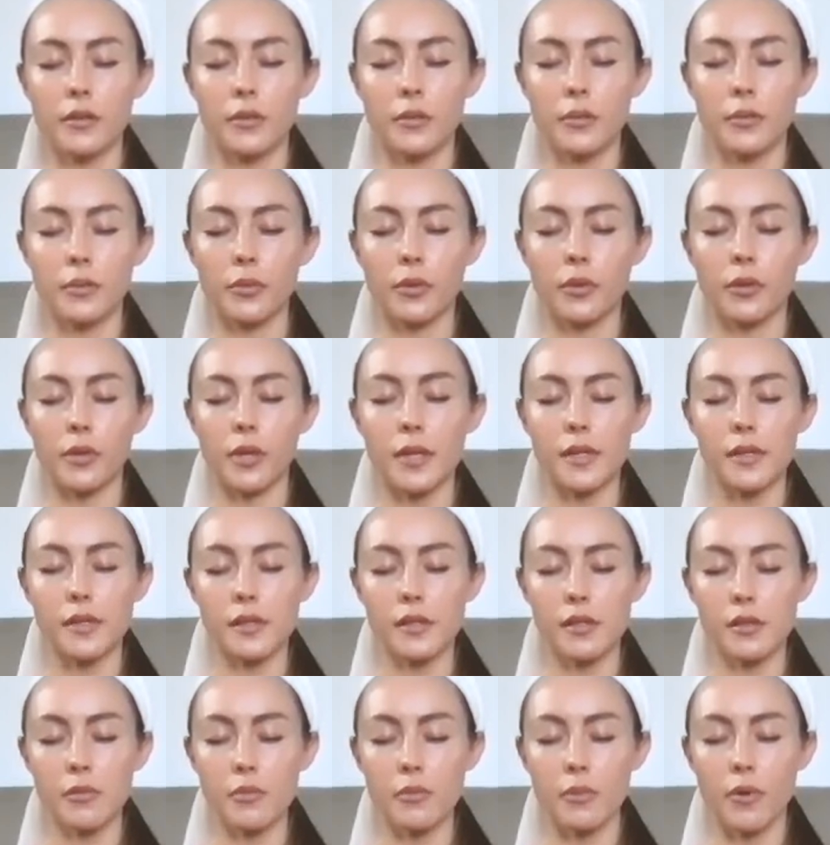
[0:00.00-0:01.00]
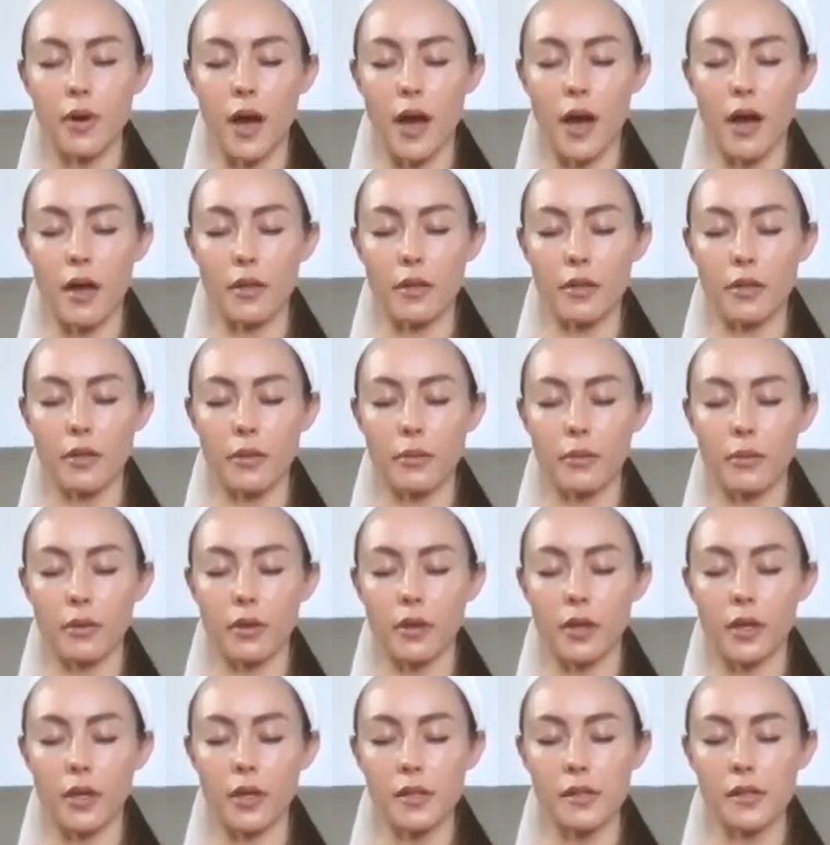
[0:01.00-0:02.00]
Release the breath,
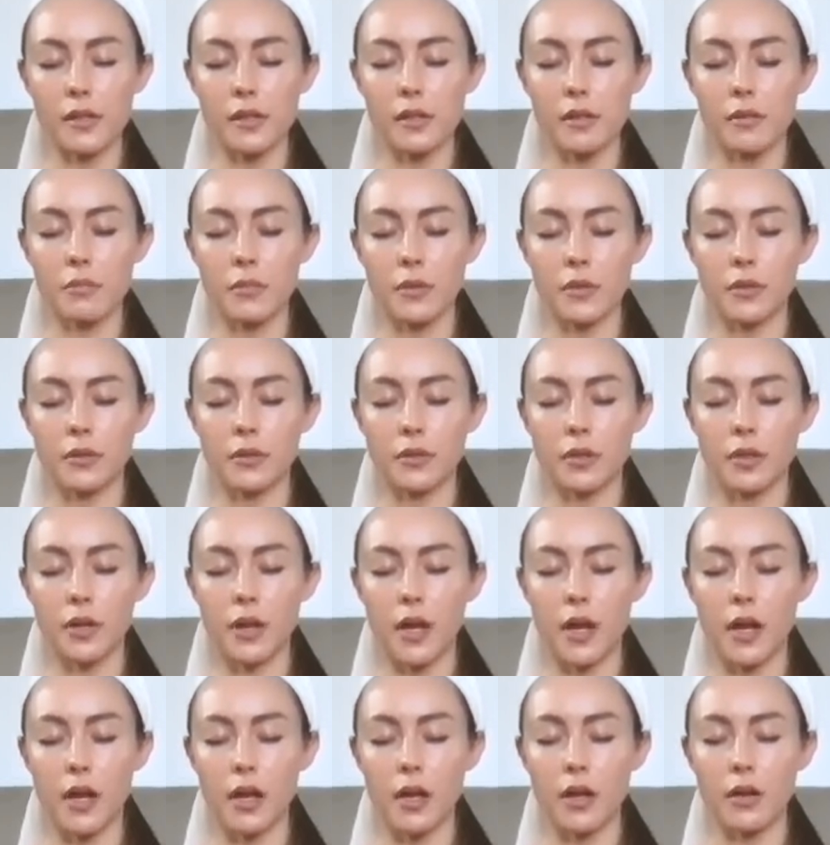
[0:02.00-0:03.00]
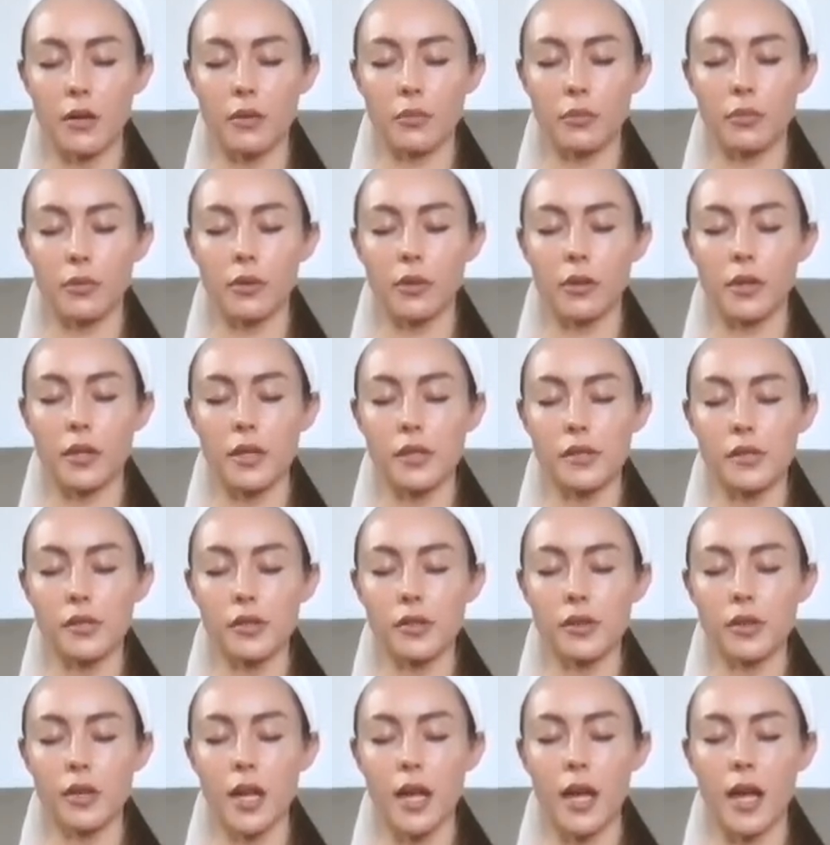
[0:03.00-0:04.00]
release the mantra, release
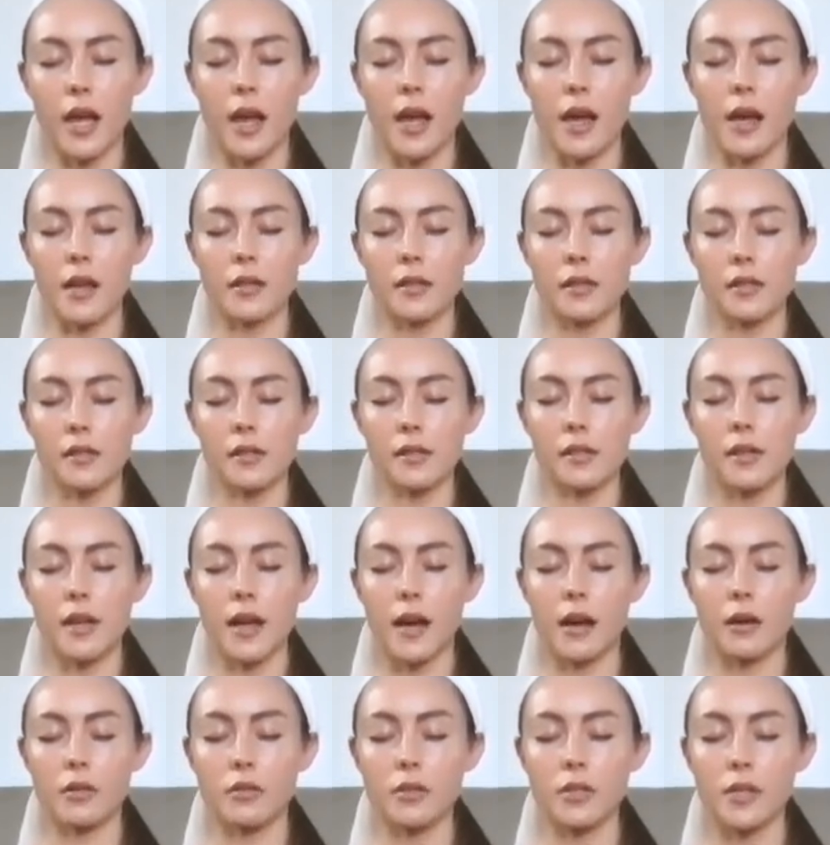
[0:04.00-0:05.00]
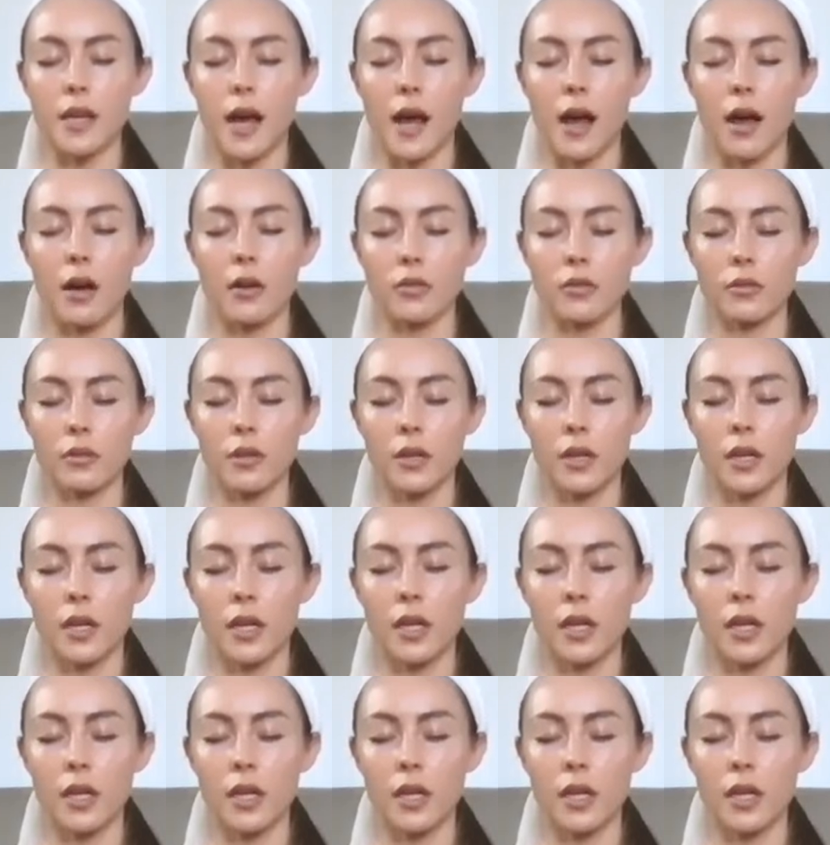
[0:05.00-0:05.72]
your hands now down